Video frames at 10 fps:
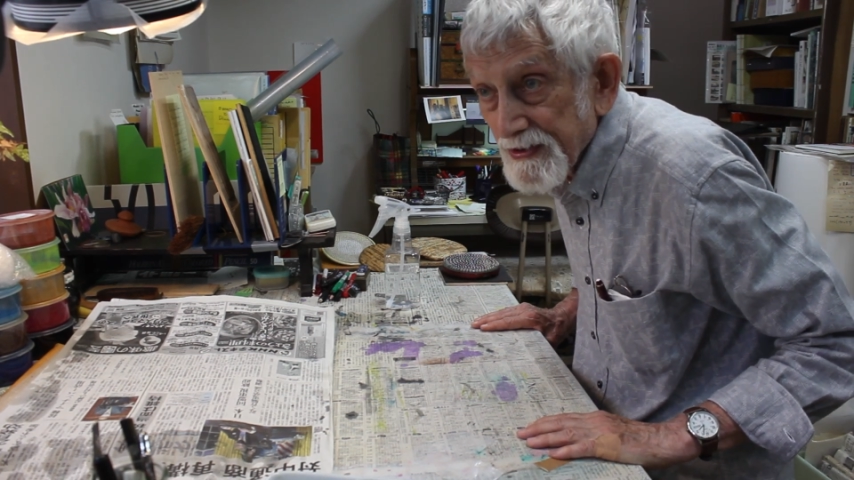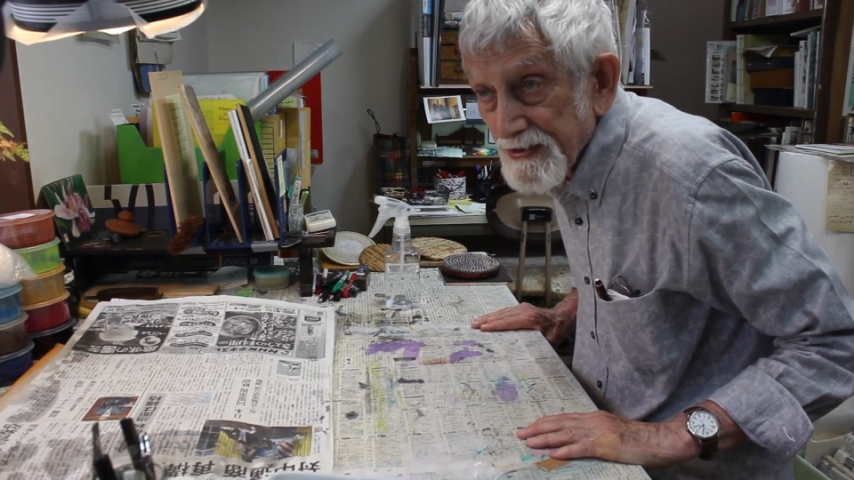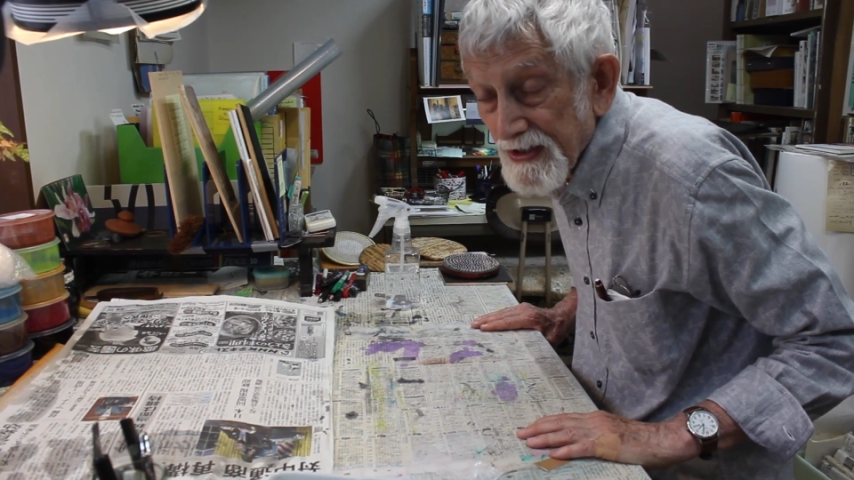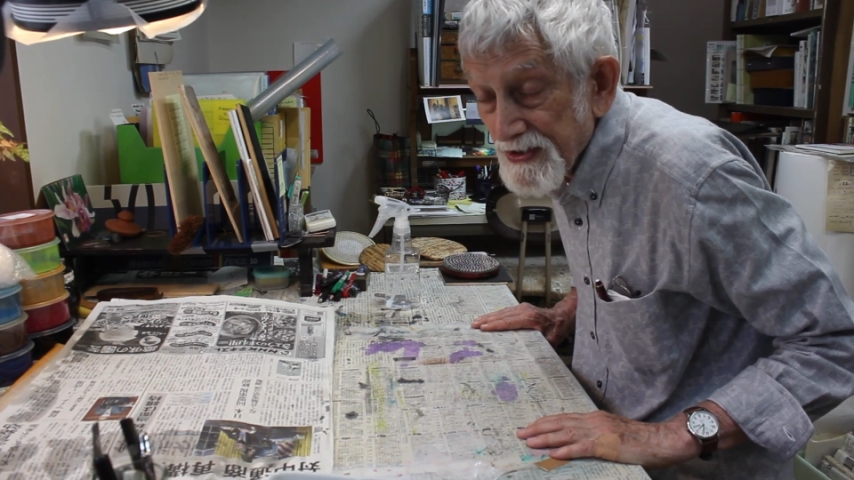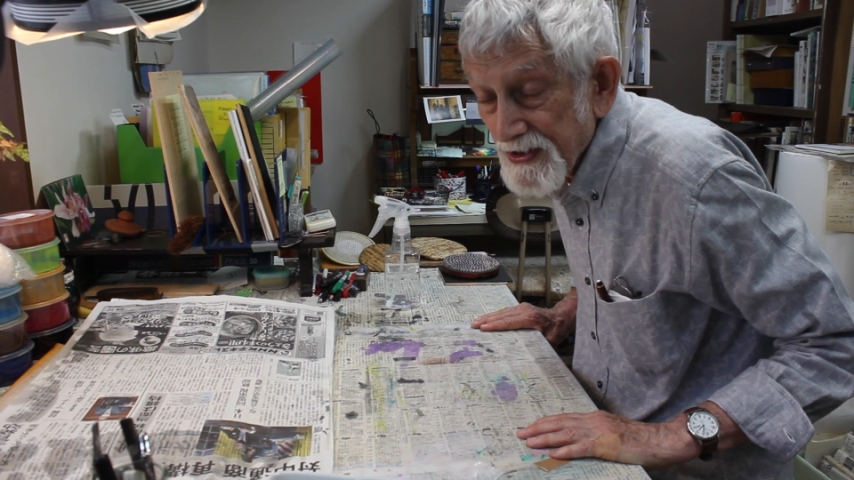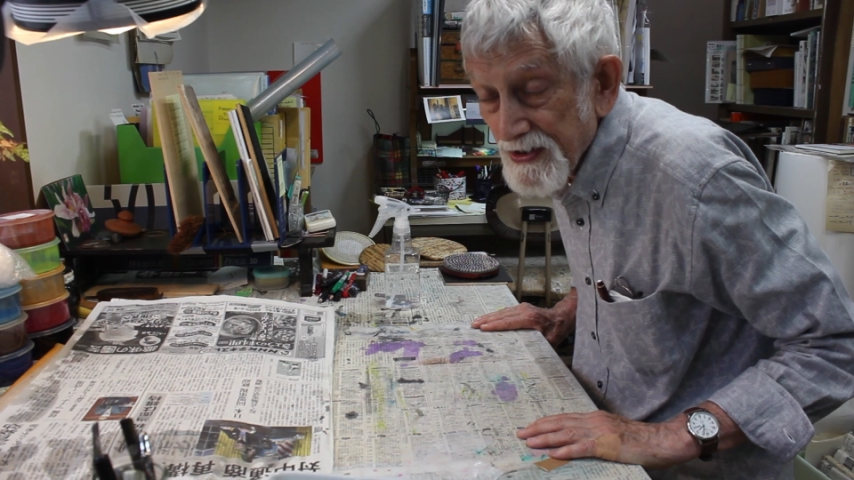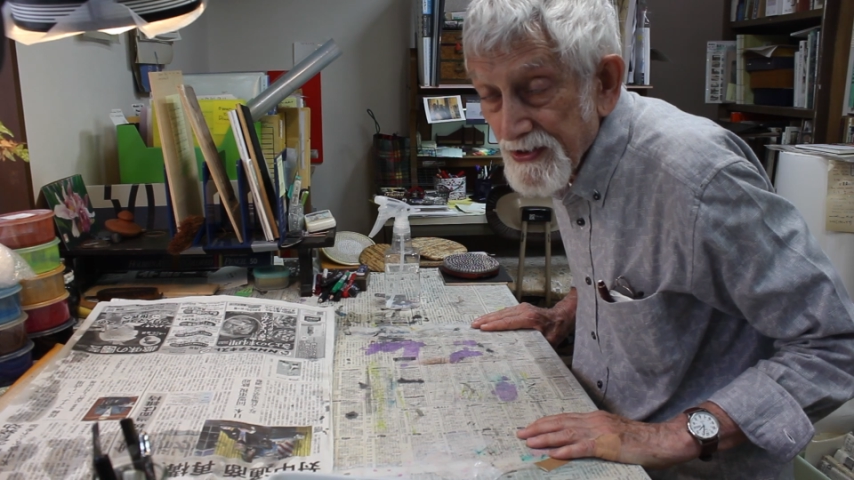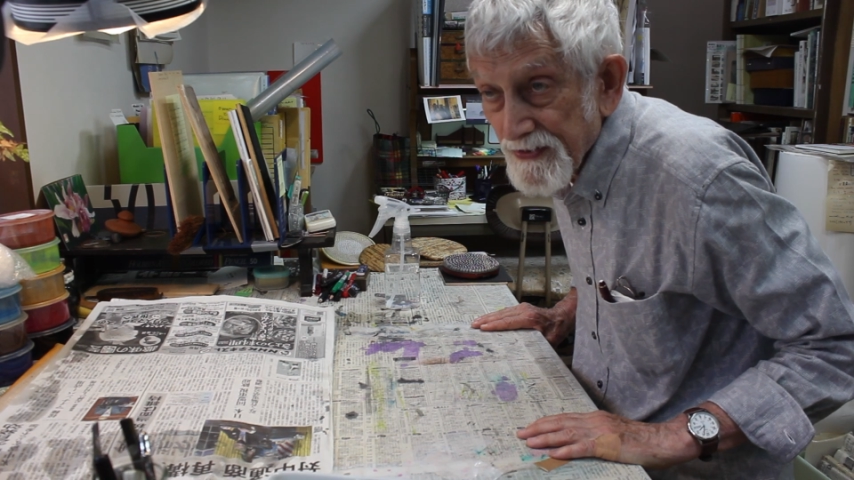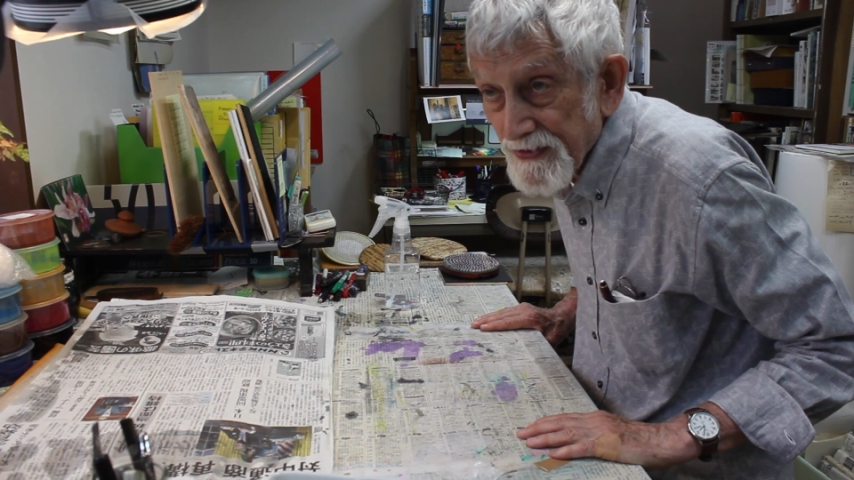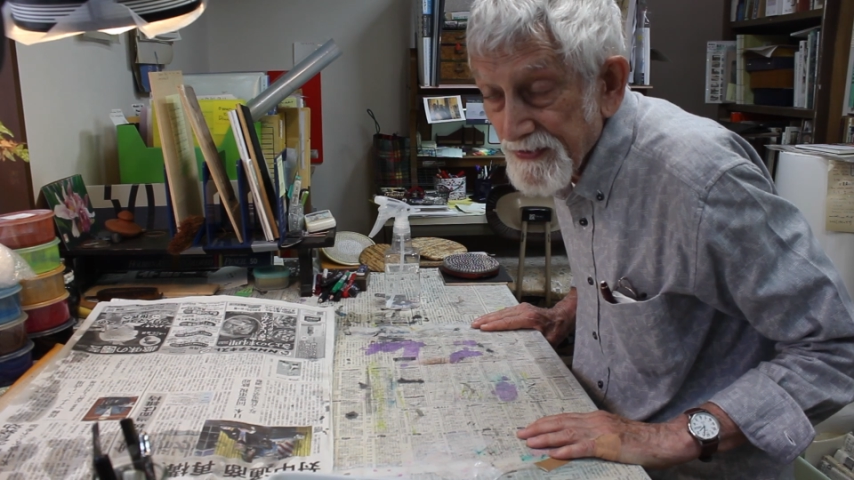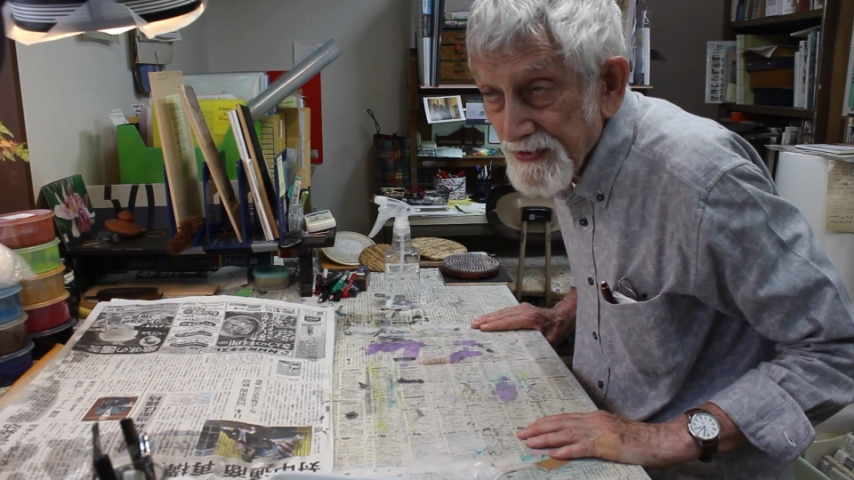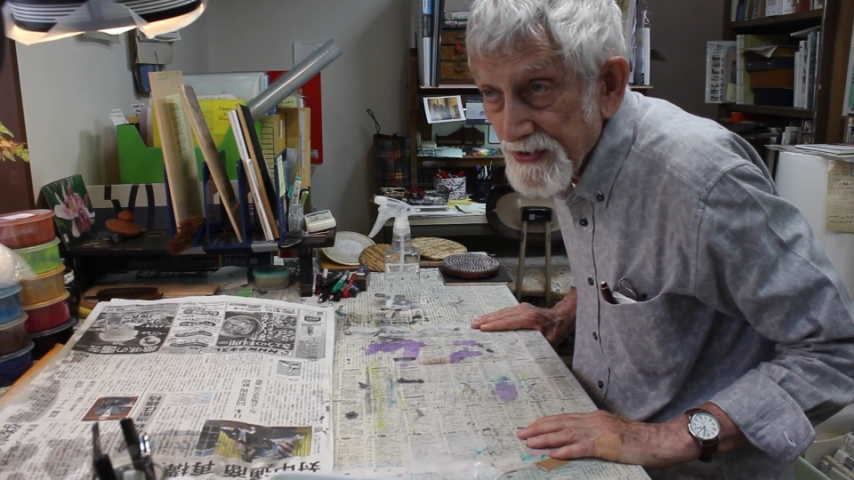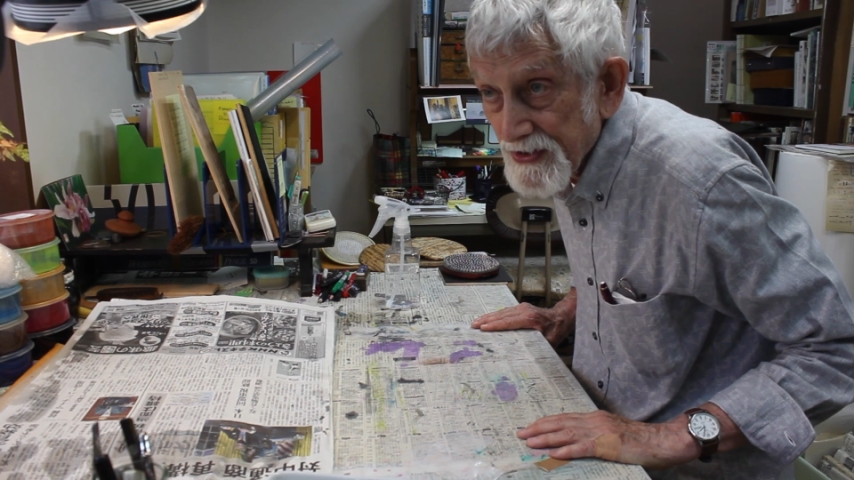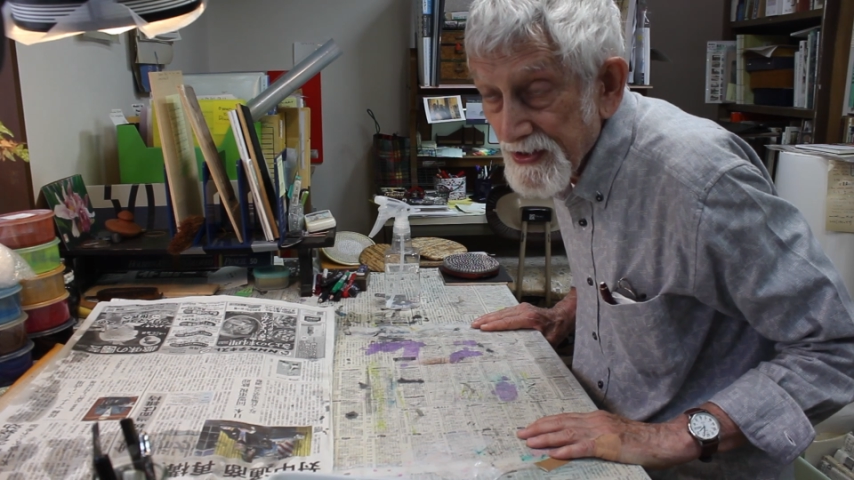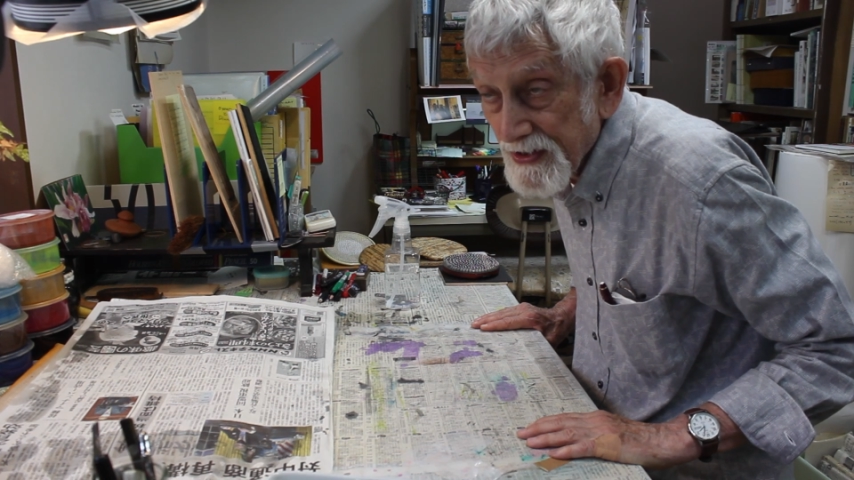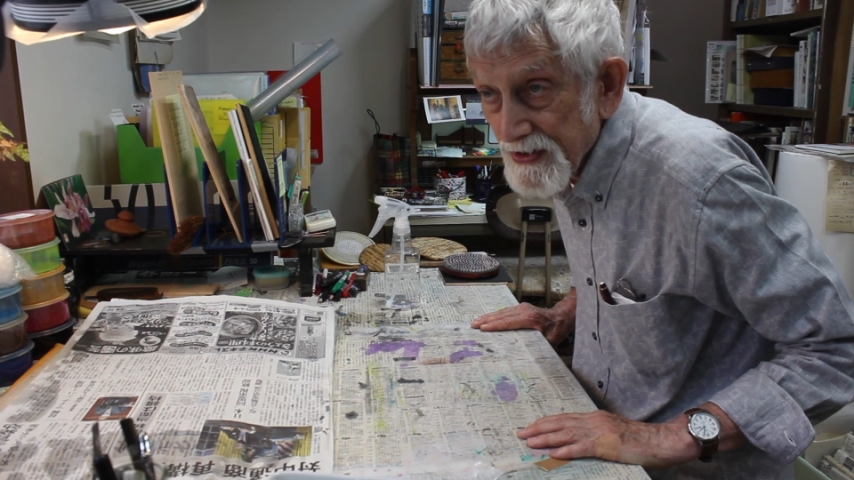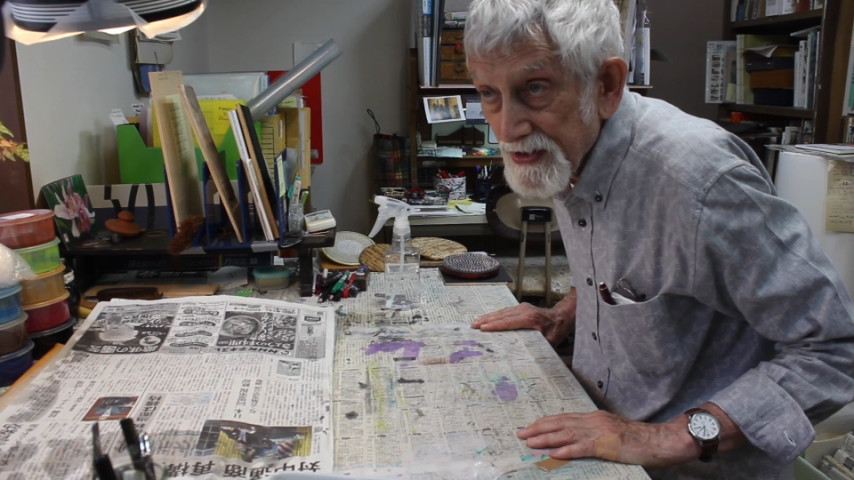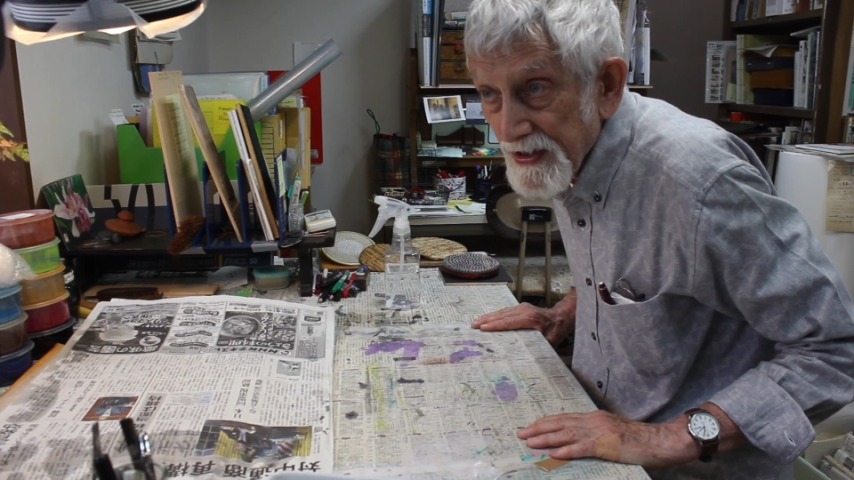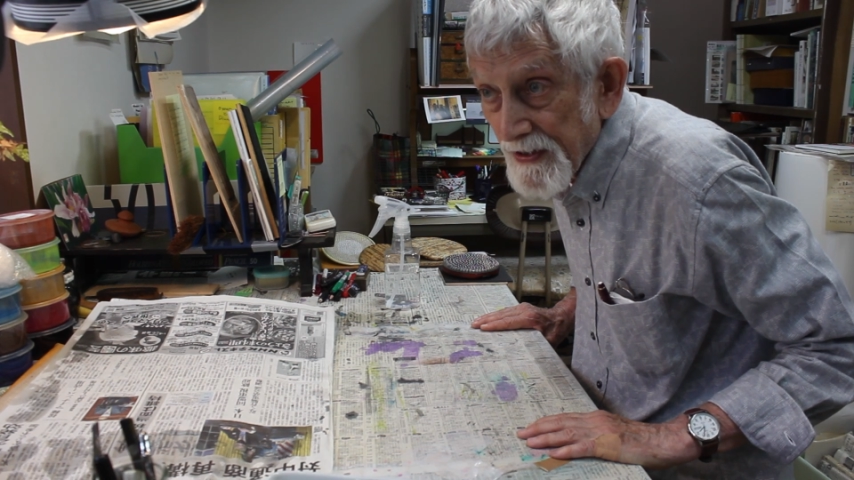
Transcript: 10 sheets or 15 sheets,